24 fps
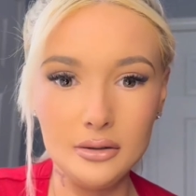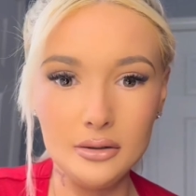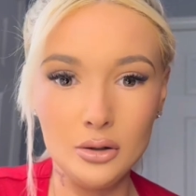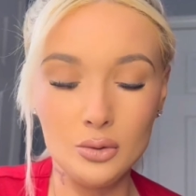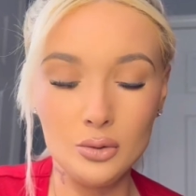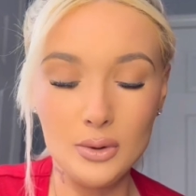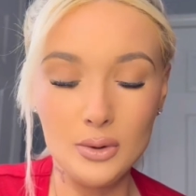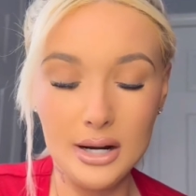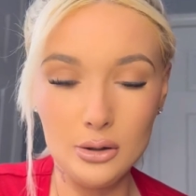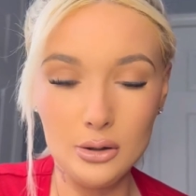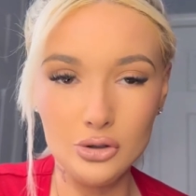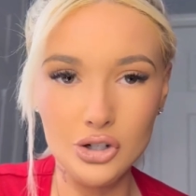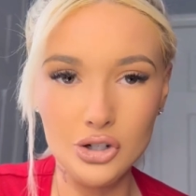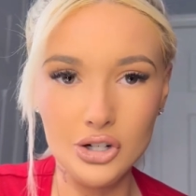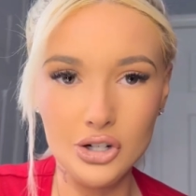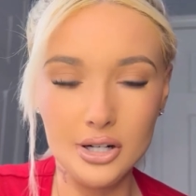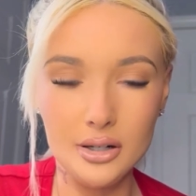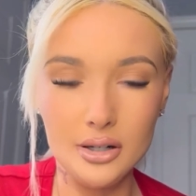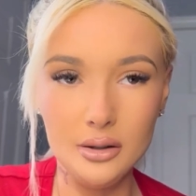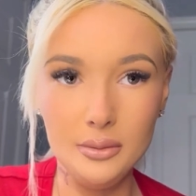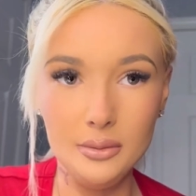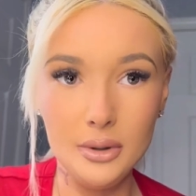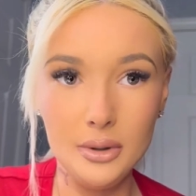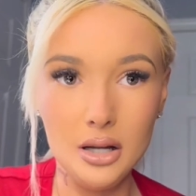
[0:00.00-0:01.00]
a round
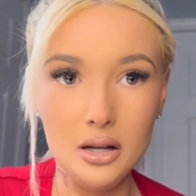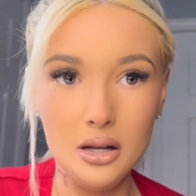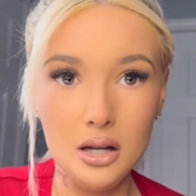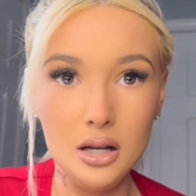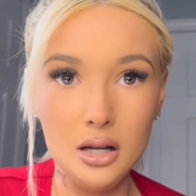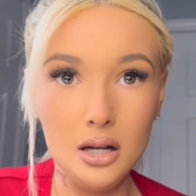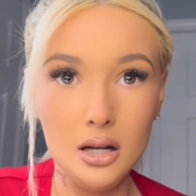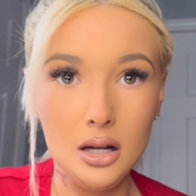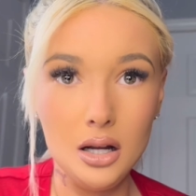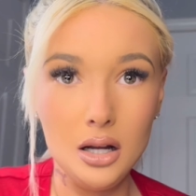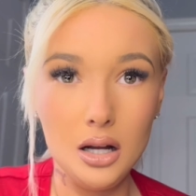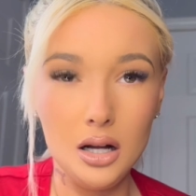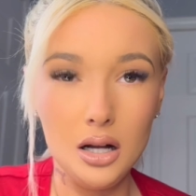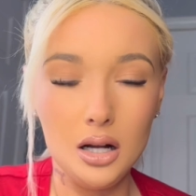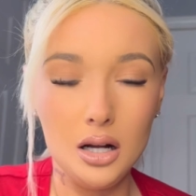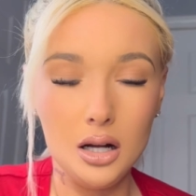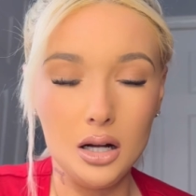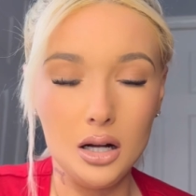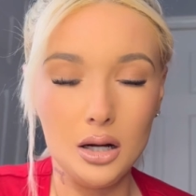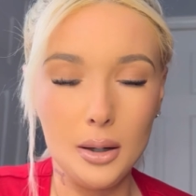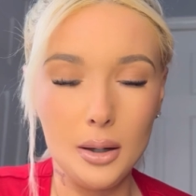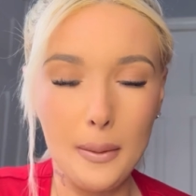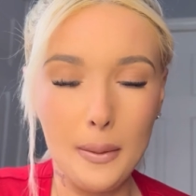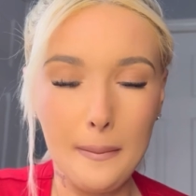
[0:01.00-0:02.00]
trip,
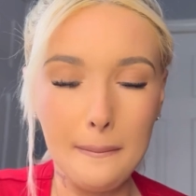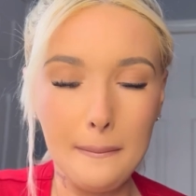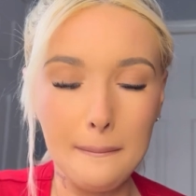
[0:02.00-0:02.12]
a